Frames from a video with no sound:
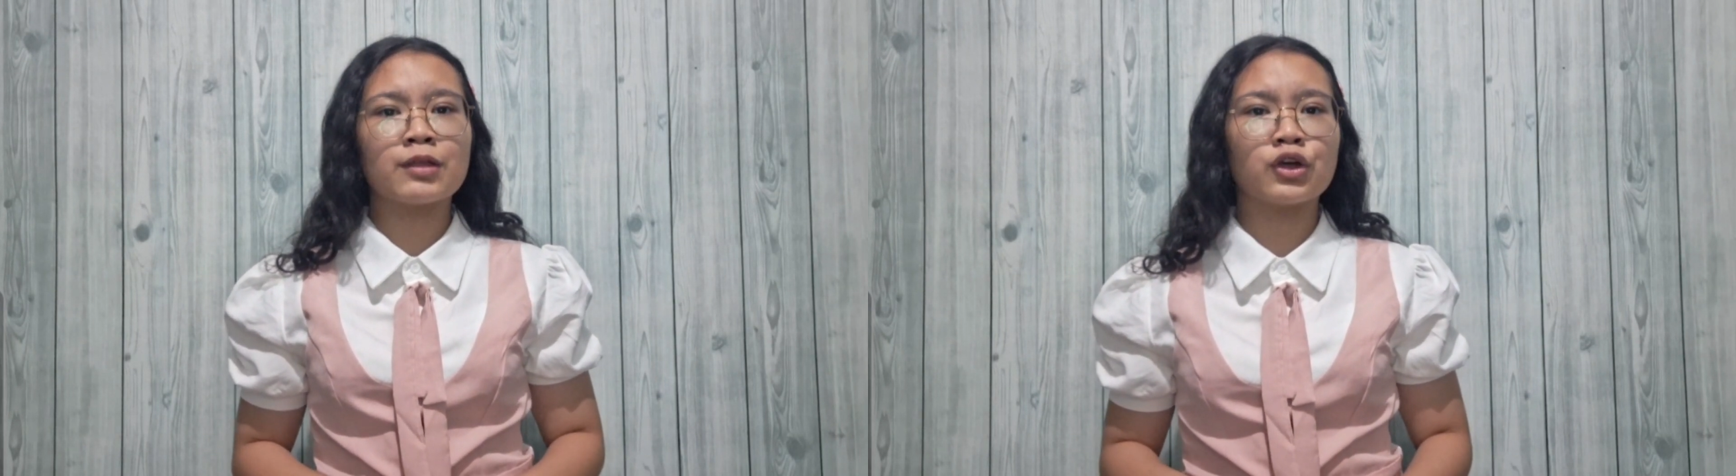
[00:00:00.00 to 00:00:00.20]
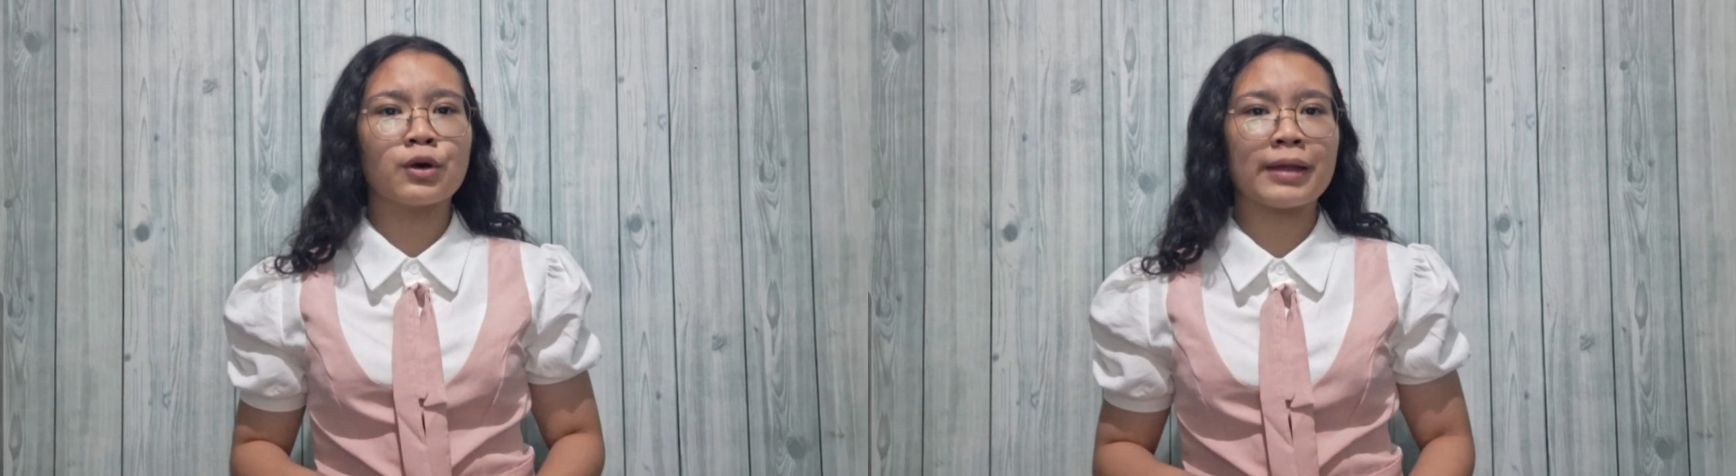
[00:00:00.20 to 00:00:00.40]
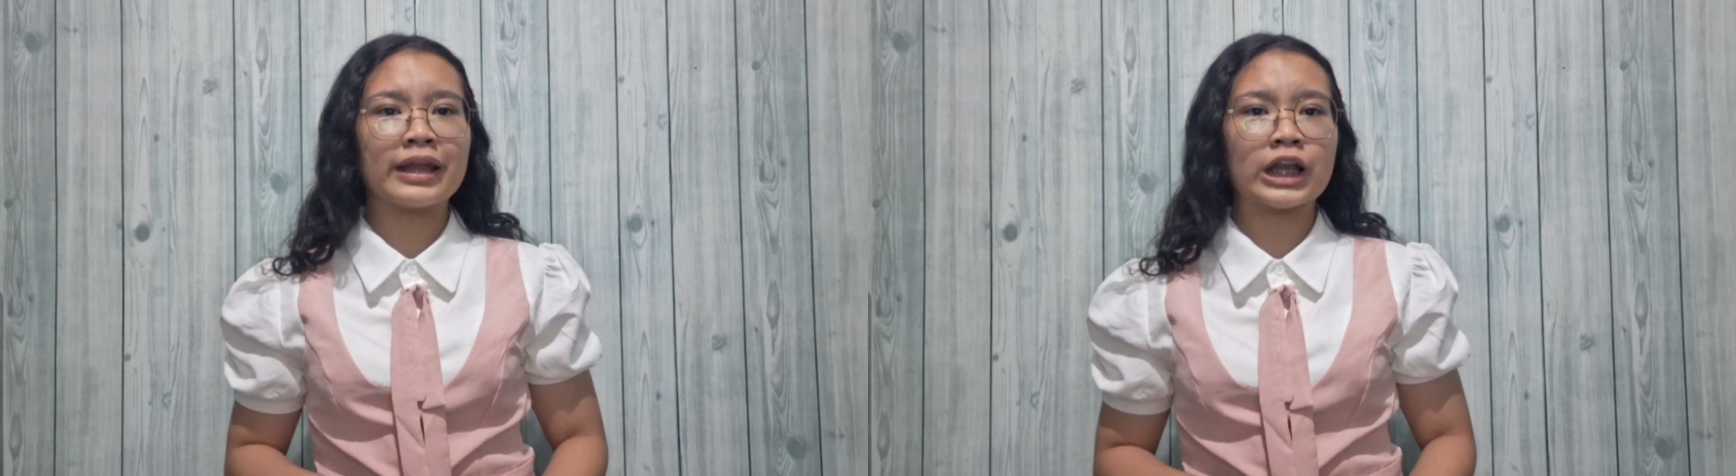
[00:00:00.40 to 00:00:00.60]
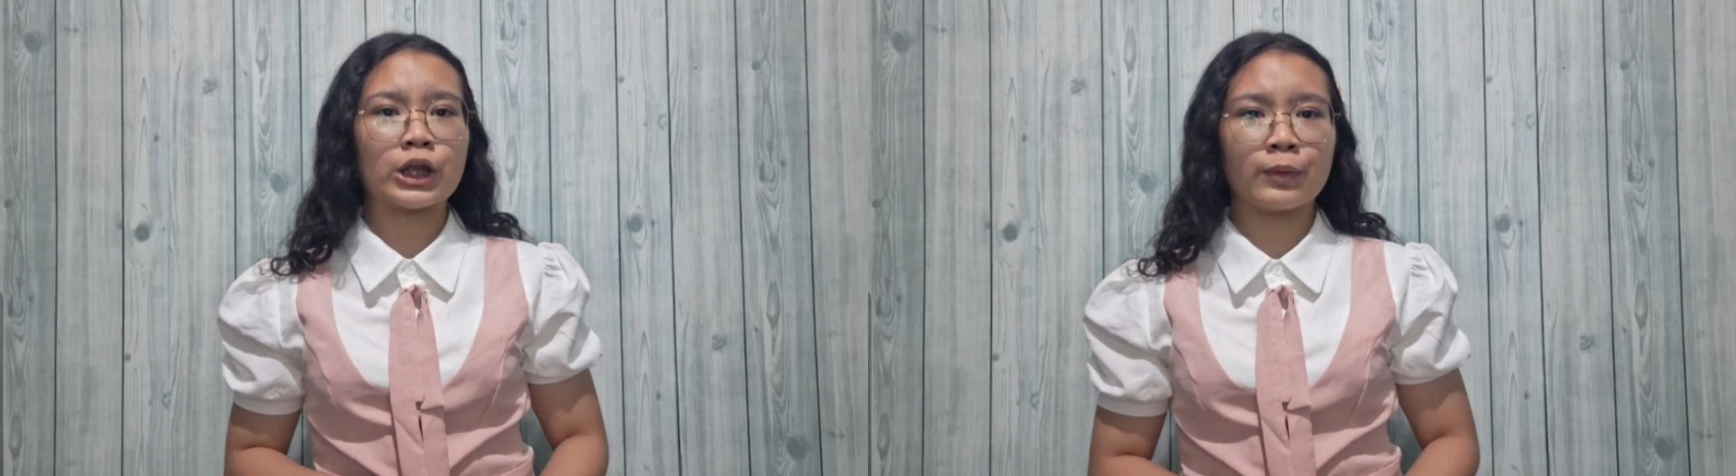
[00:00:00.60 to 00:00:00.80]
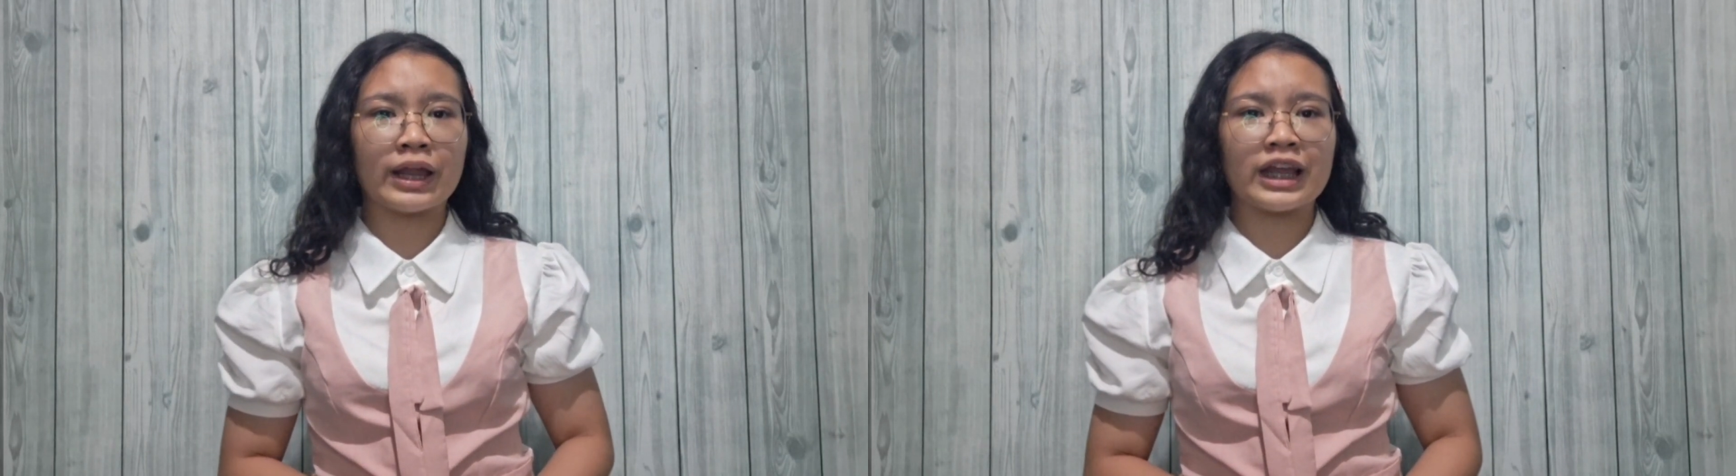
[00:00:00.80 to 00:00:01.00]
From the domain
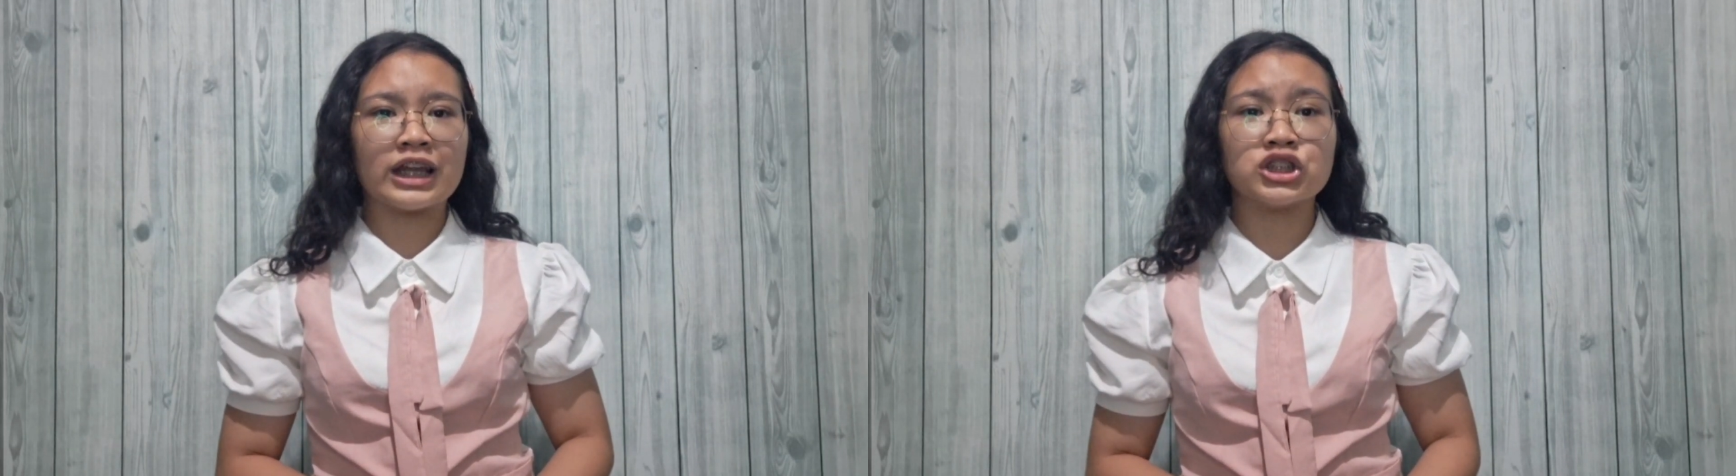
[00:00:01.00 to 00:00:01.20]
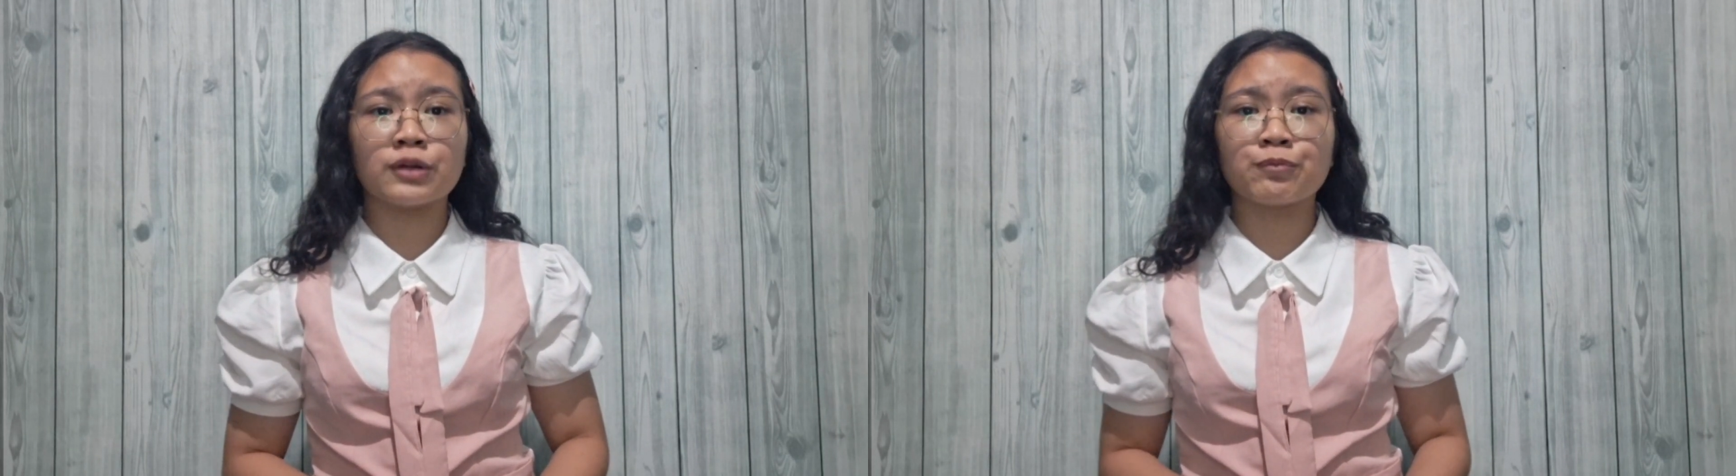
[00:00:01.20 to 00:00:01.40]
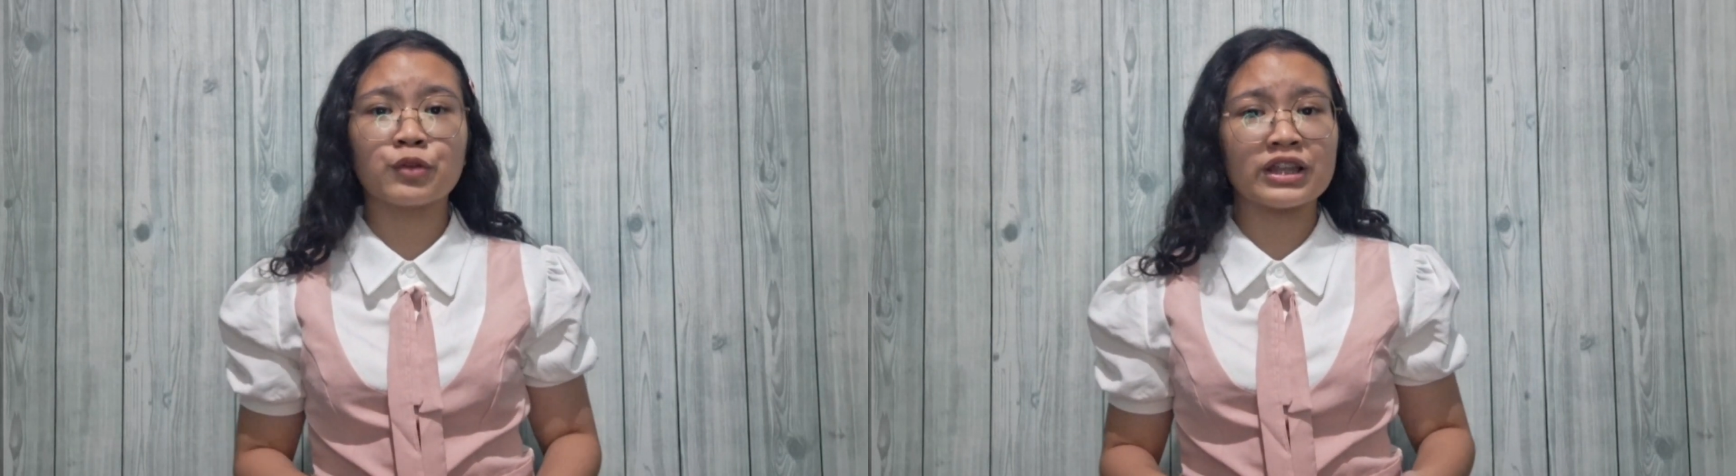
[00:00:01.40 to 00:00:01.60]
and range,